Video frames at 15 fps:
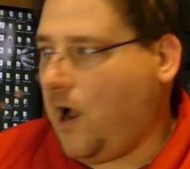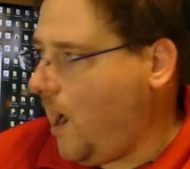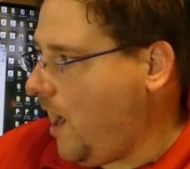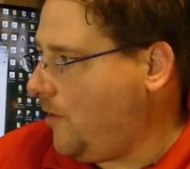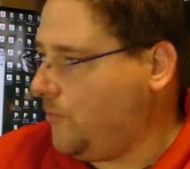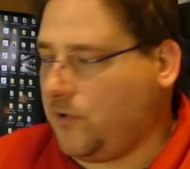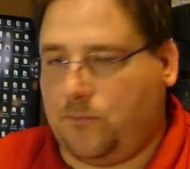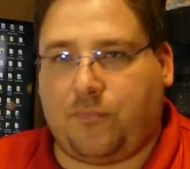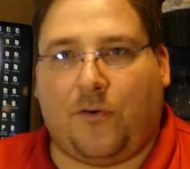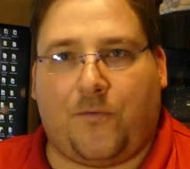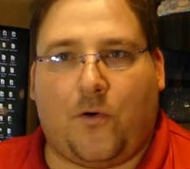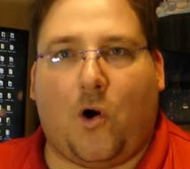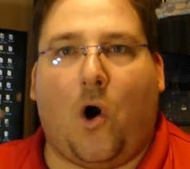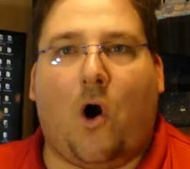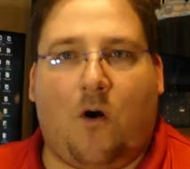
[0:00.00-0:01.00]
I would
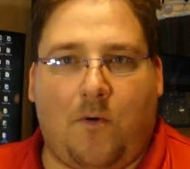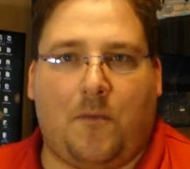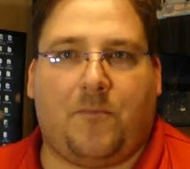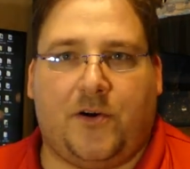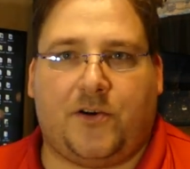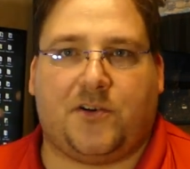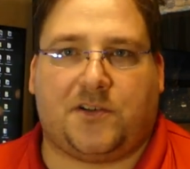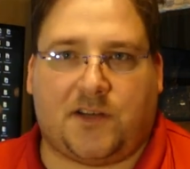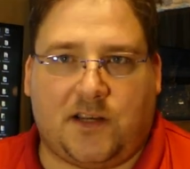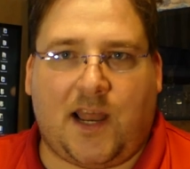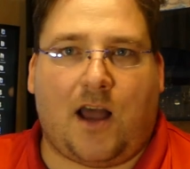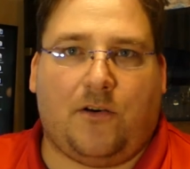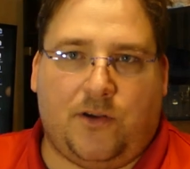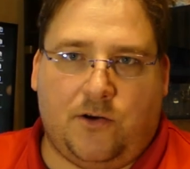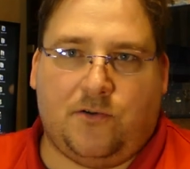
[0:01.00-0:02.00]
prefer all my printers to
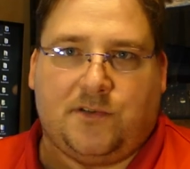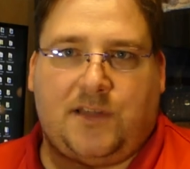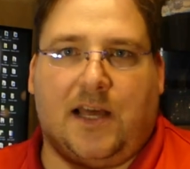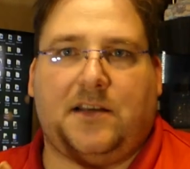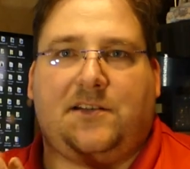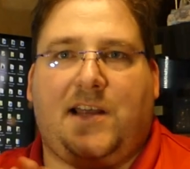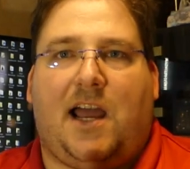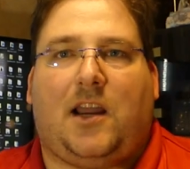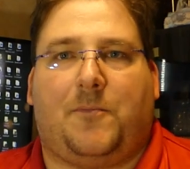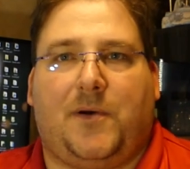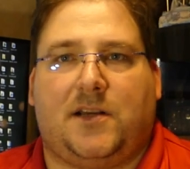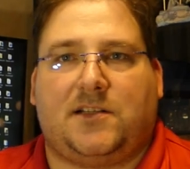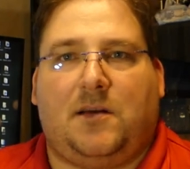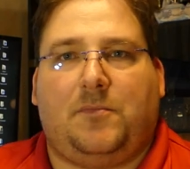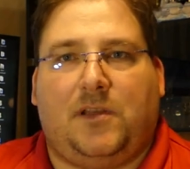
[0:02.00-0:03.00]
now use that tech
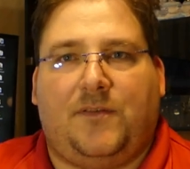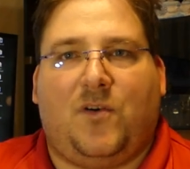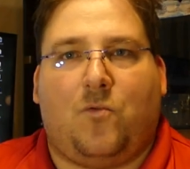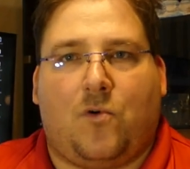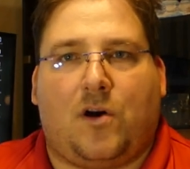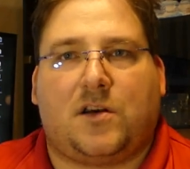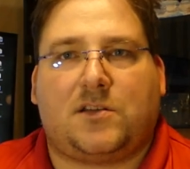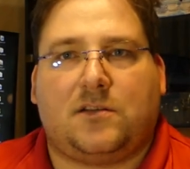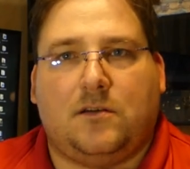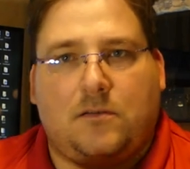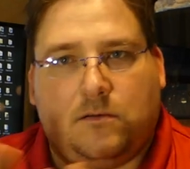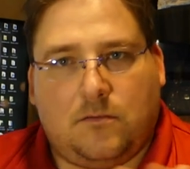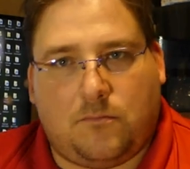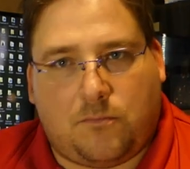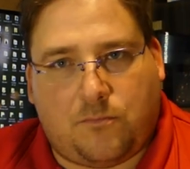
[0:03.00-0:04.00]
because I believe it works
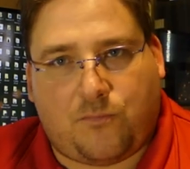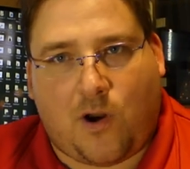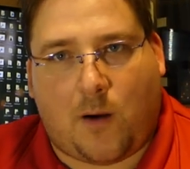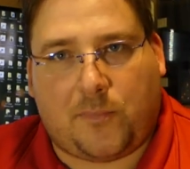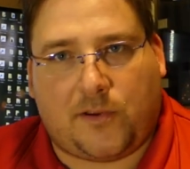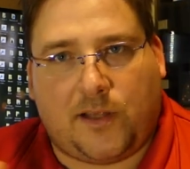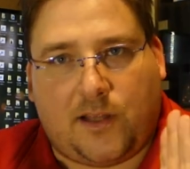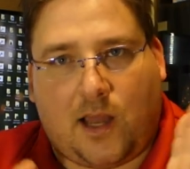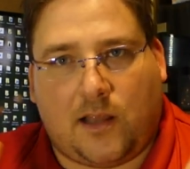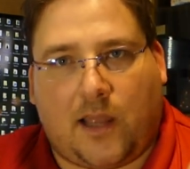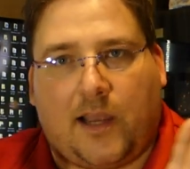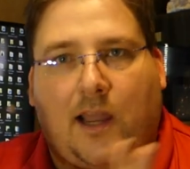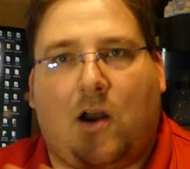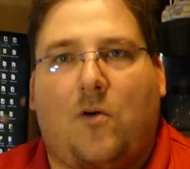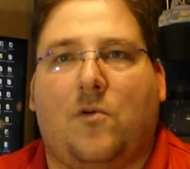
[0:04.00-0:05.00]
properly. I
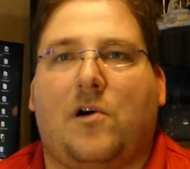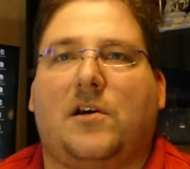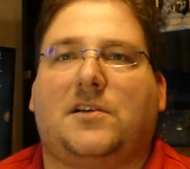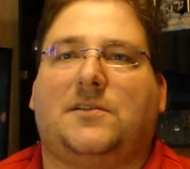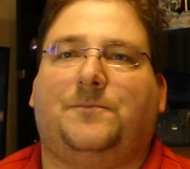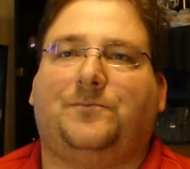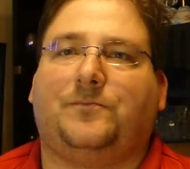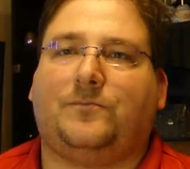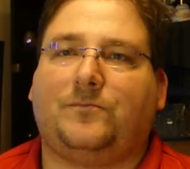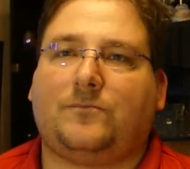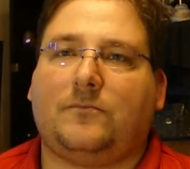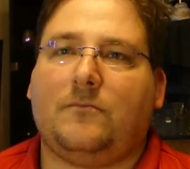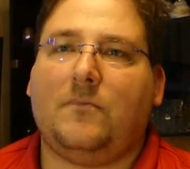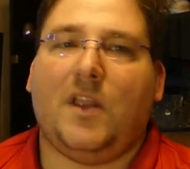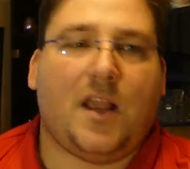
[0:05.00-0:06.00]
like how it works.
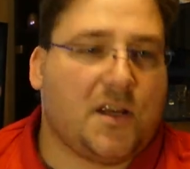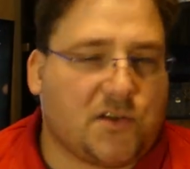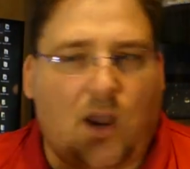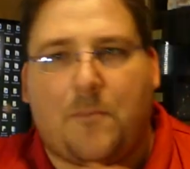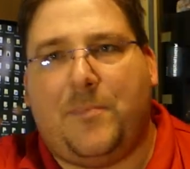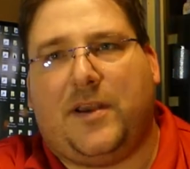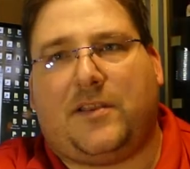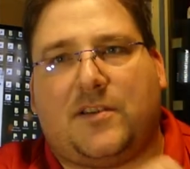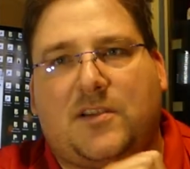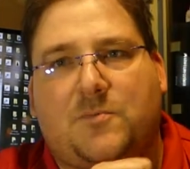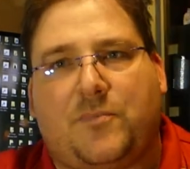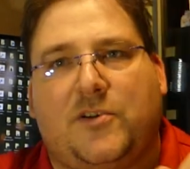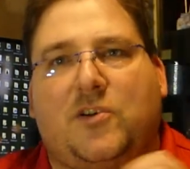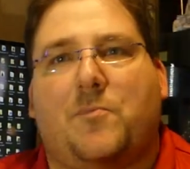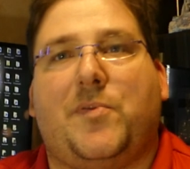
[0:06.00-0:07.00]
So I picked this
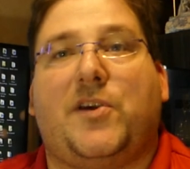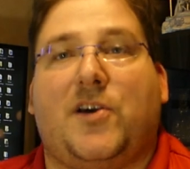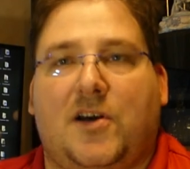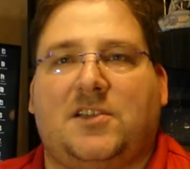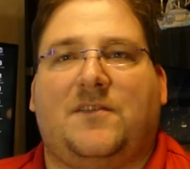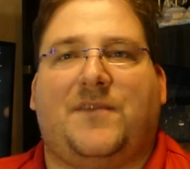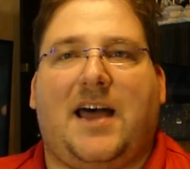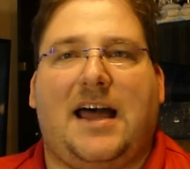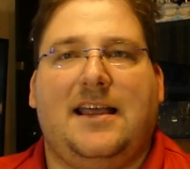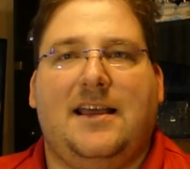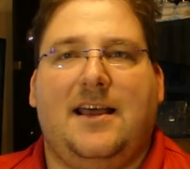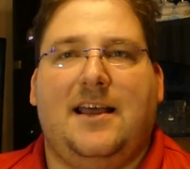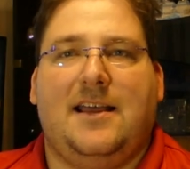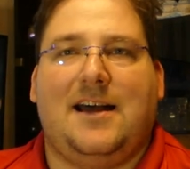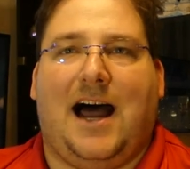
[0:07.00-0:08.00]
printer because of that.
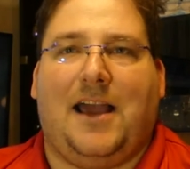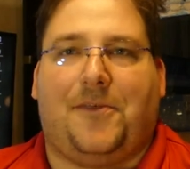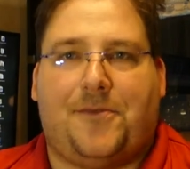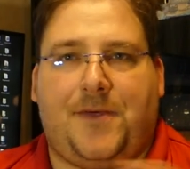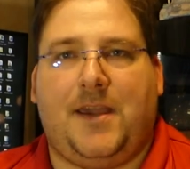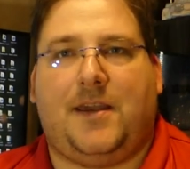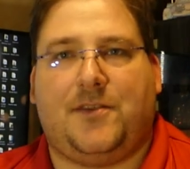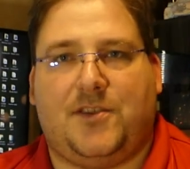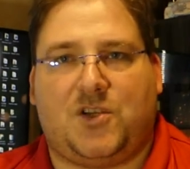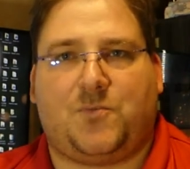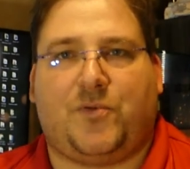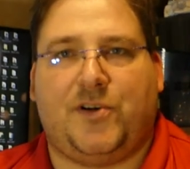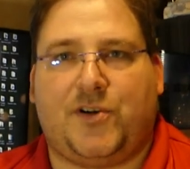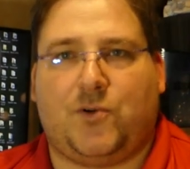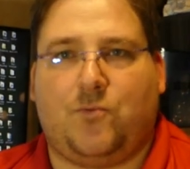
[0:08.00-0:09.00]
I think this
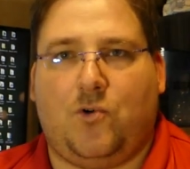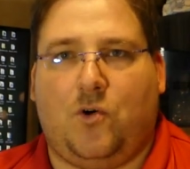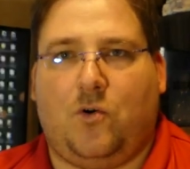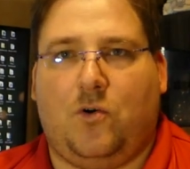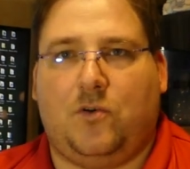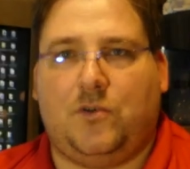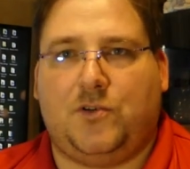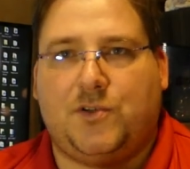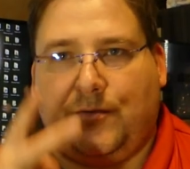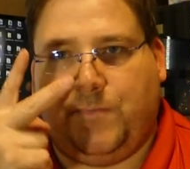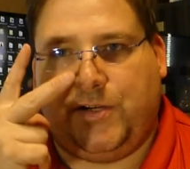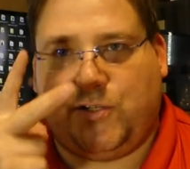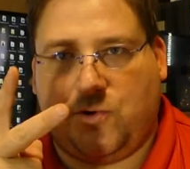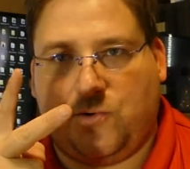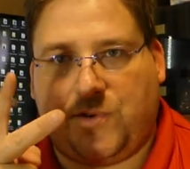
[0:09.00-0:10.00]
printer will
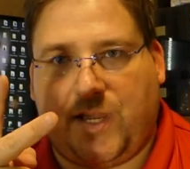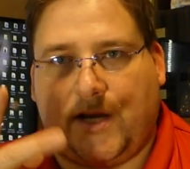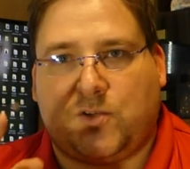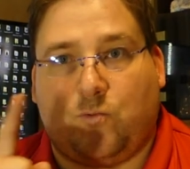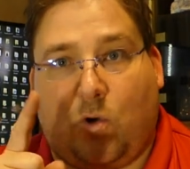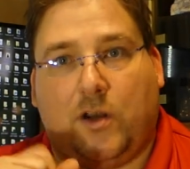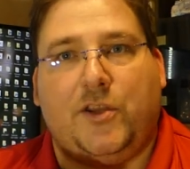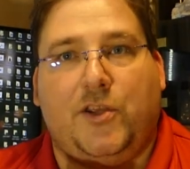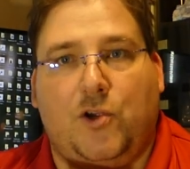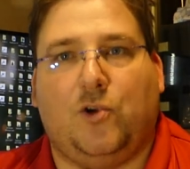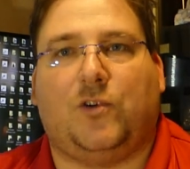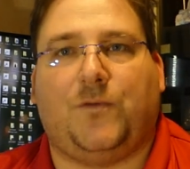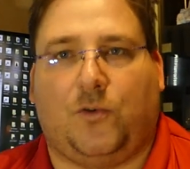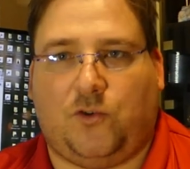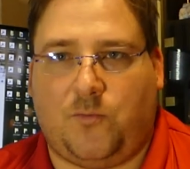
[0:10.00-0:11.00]
be two things. One,
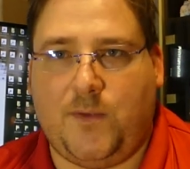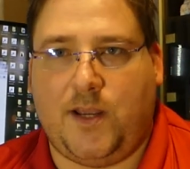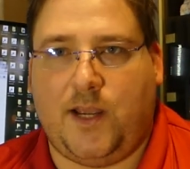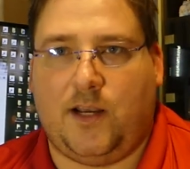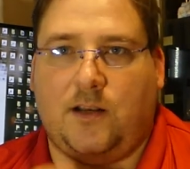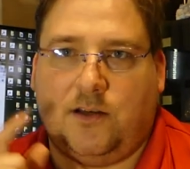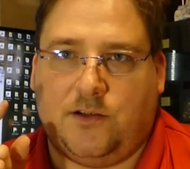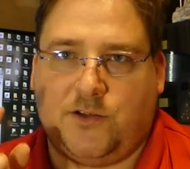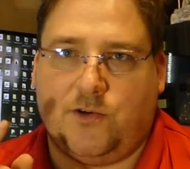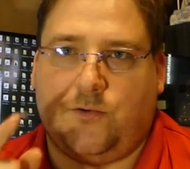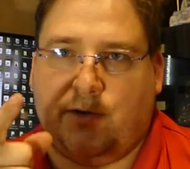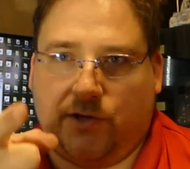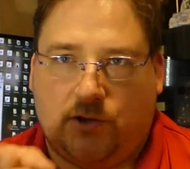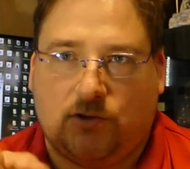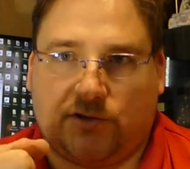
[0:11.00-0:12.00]
useful to me, and two,
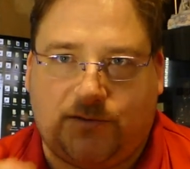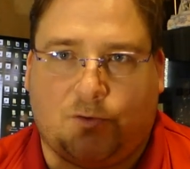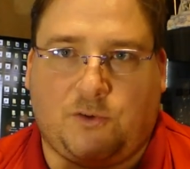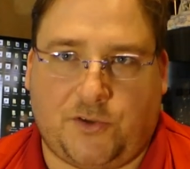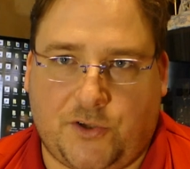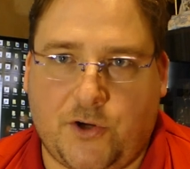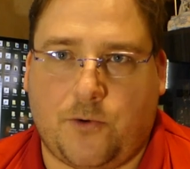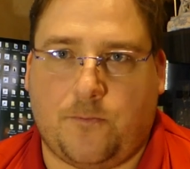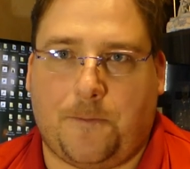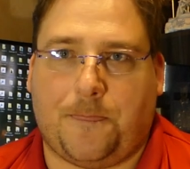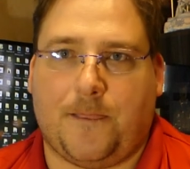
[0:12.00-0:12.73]
useful to you.